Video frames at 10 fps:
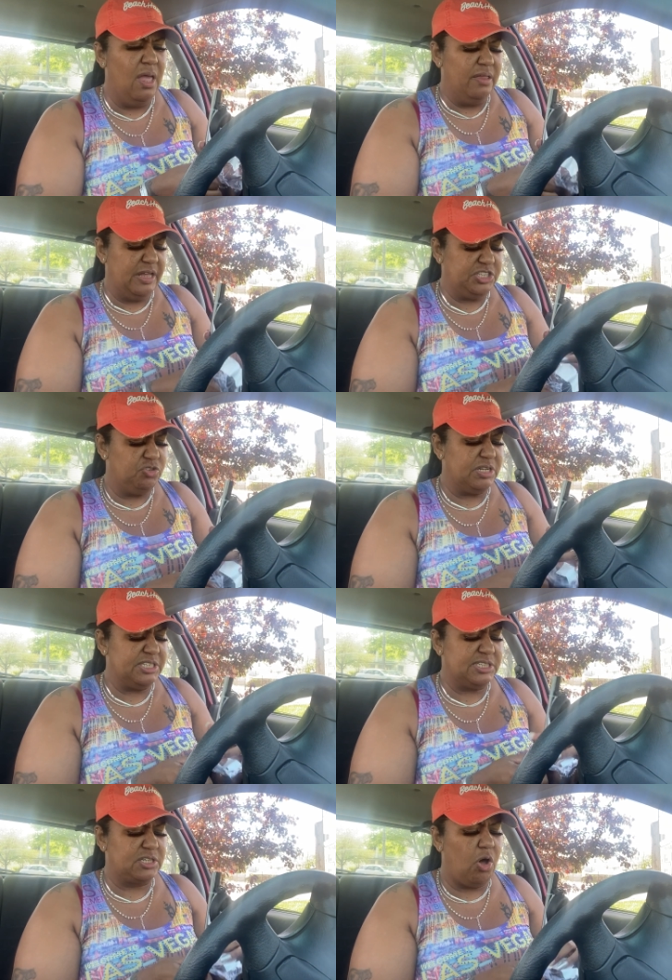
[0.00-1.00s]
that you could
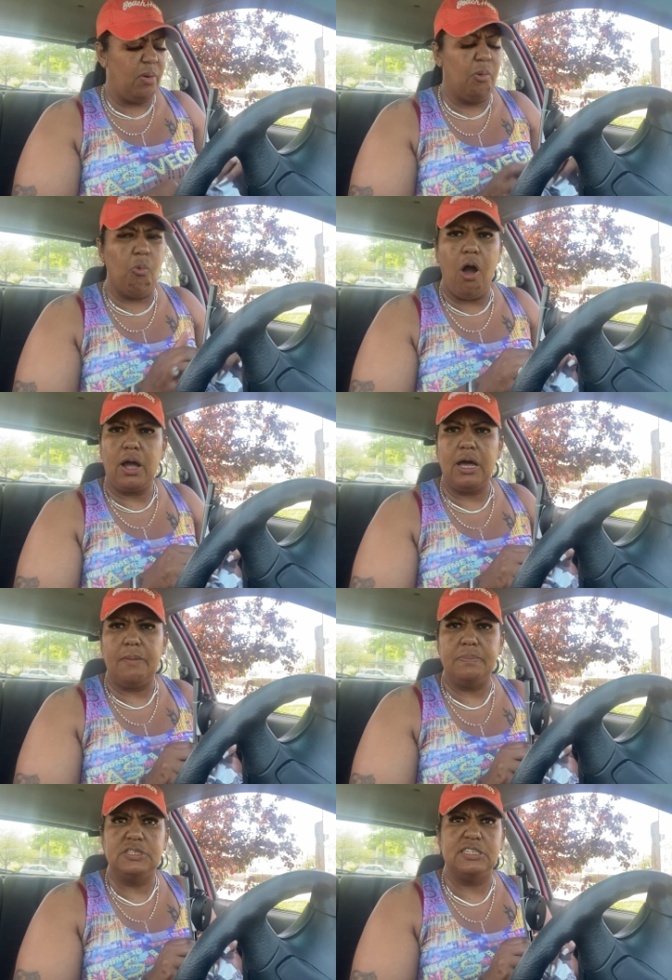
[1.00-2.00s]
just go and walk
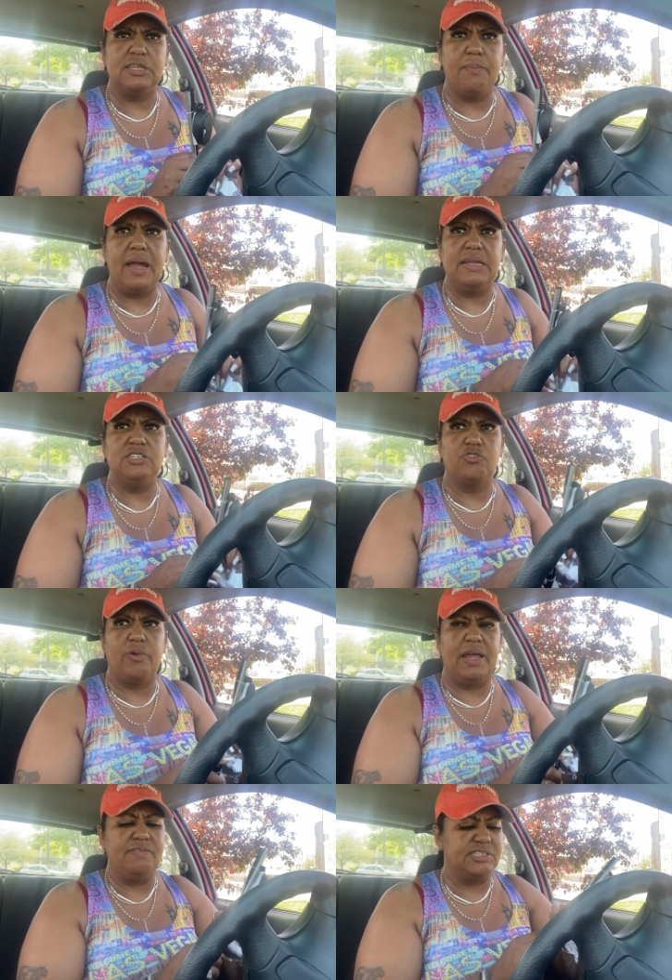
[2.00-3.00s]
up to somebody's
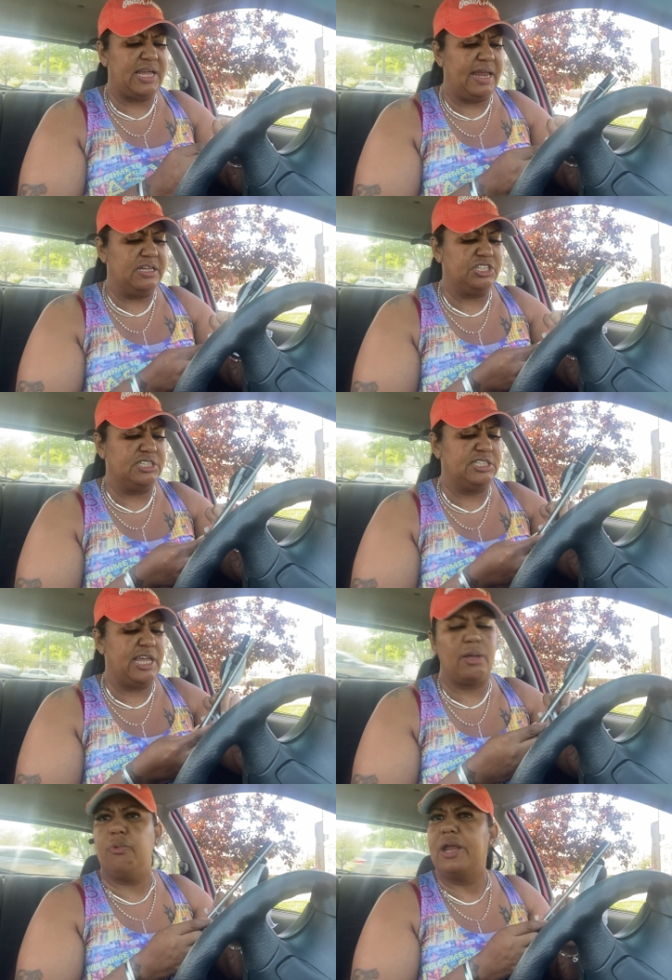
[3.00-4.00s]
gravesite and just
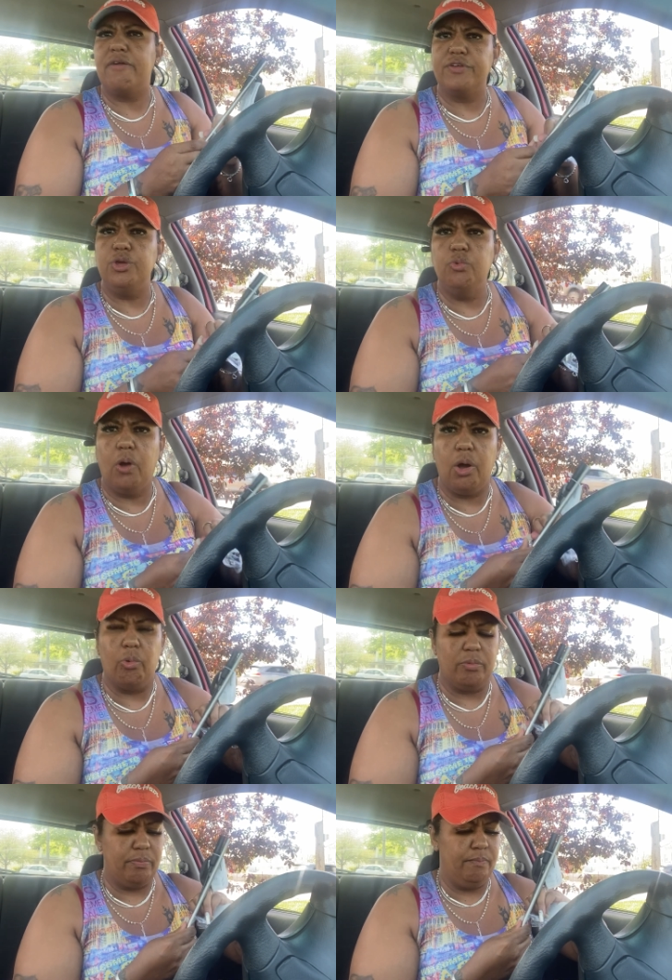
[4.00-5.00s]
take whatever you
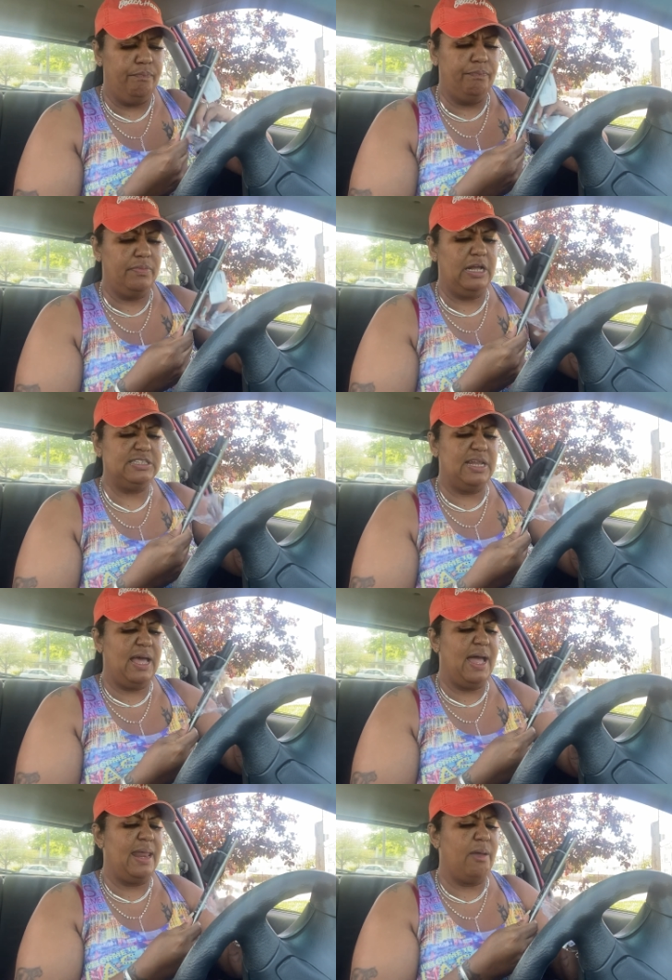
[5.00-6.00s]
want? That's
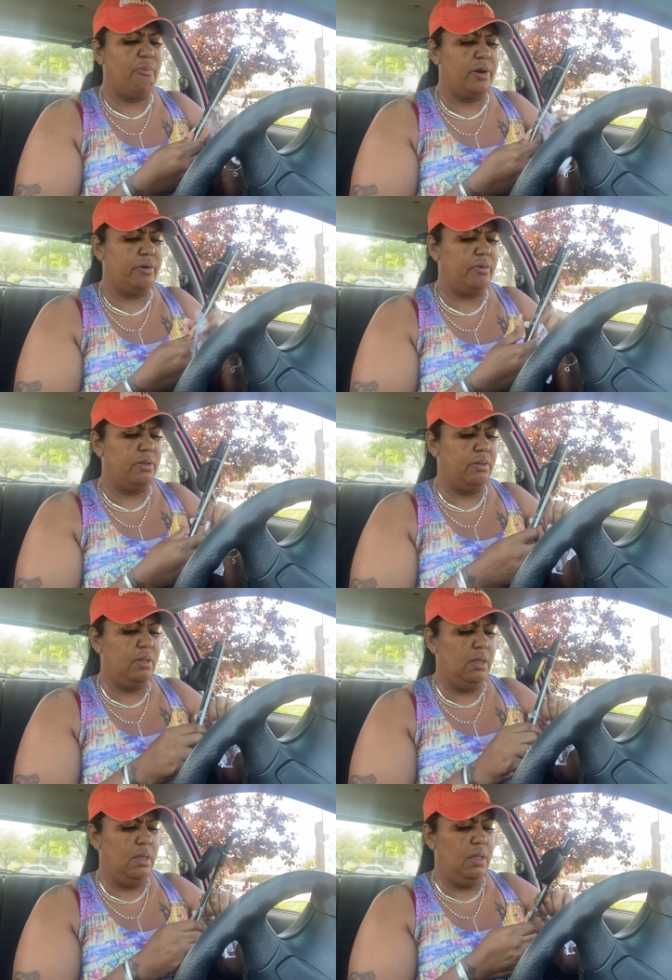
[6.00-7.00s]
not how that works.
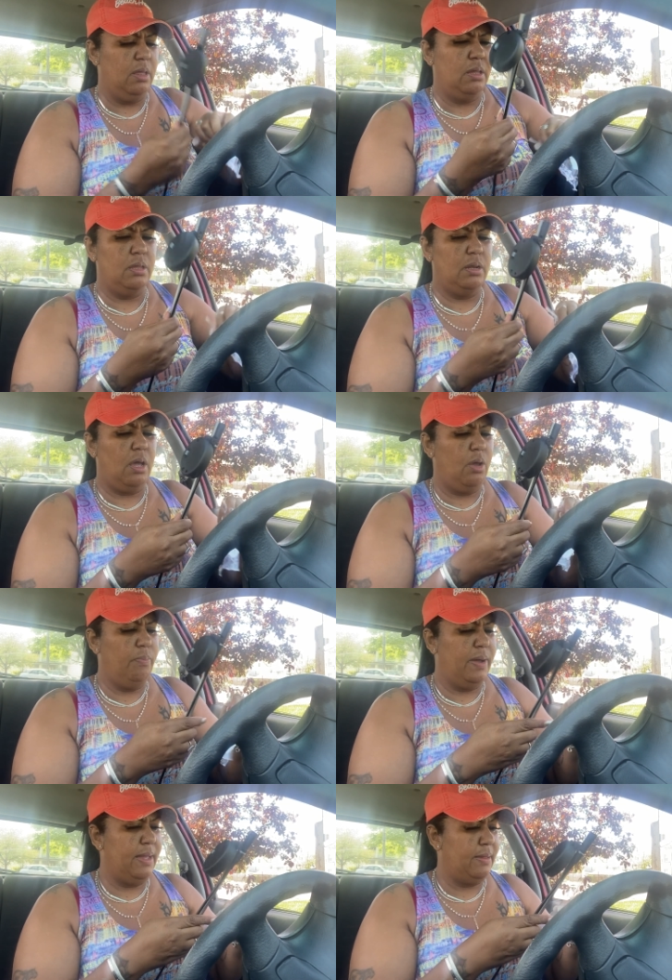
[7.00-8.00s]
You know,
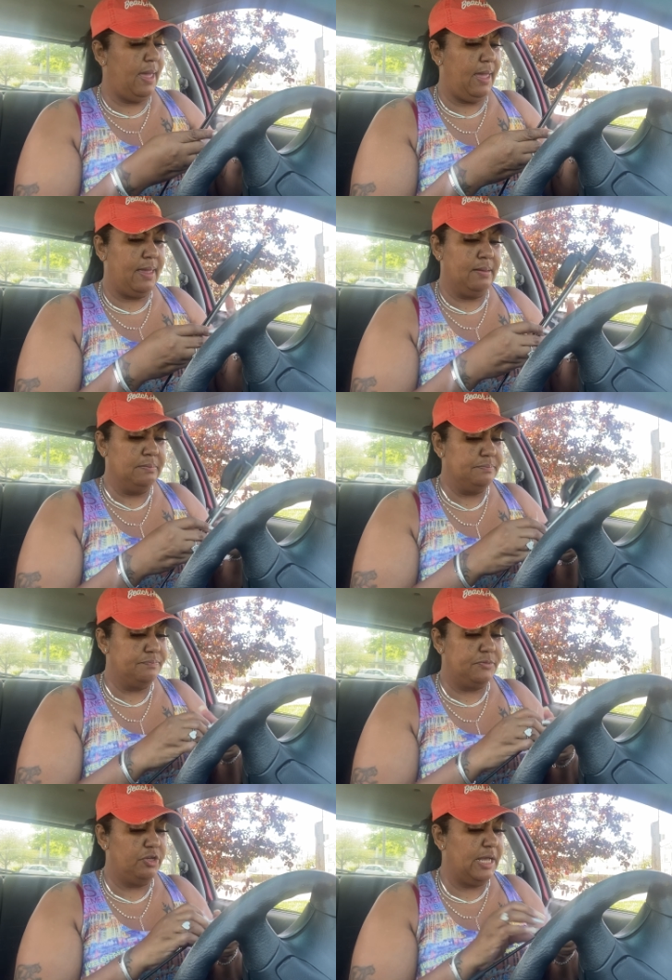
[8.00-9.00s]
but hey,
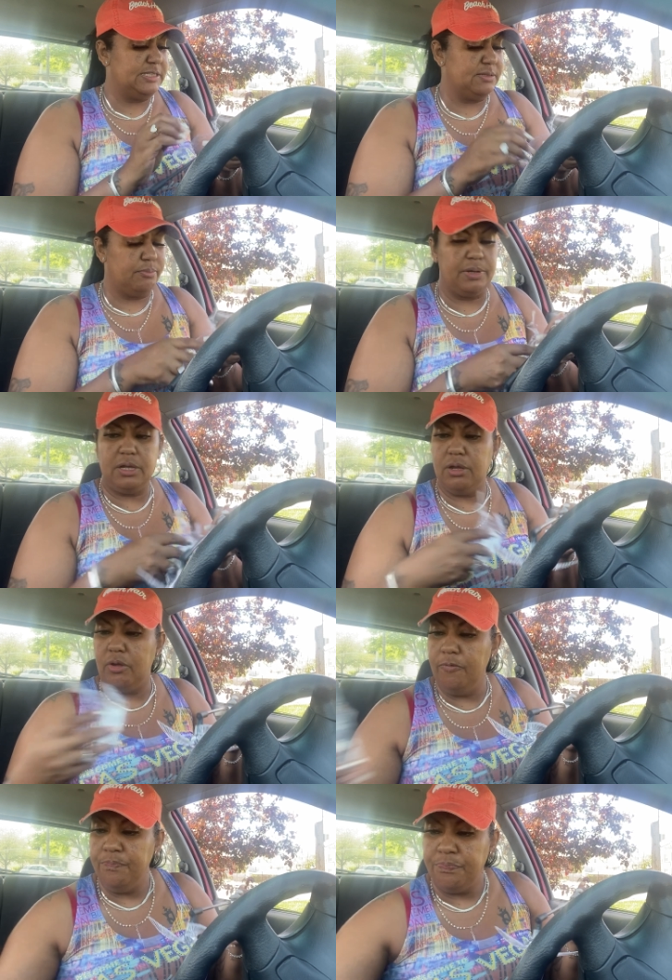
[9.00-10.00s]
you got some real